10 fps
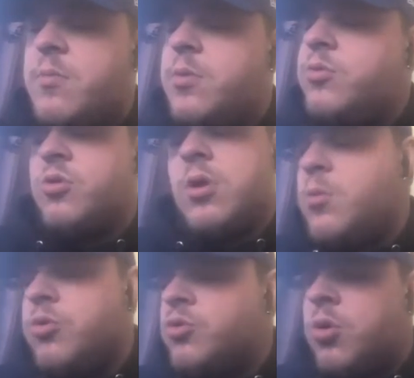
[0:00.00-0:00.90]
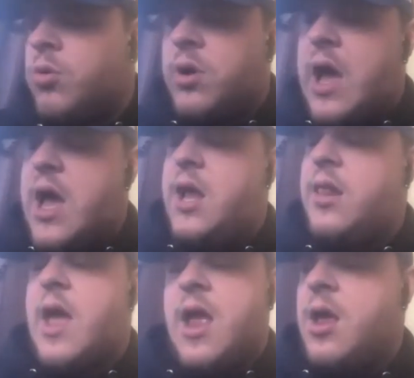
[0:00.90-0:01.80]
He was he was a cool guy.
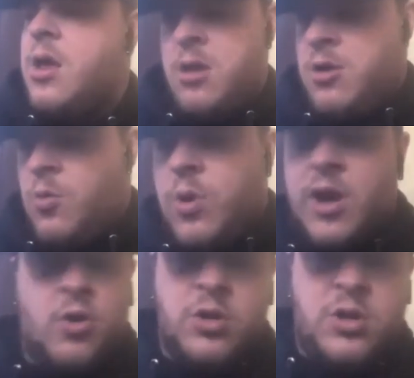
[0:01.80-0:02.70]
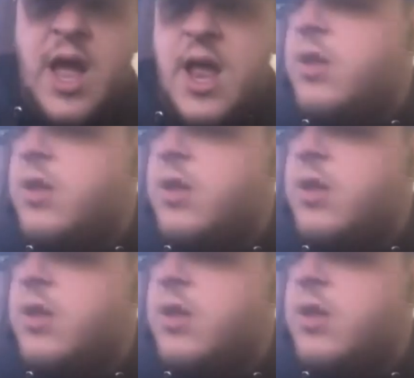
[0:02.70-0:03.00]
Like we had a good night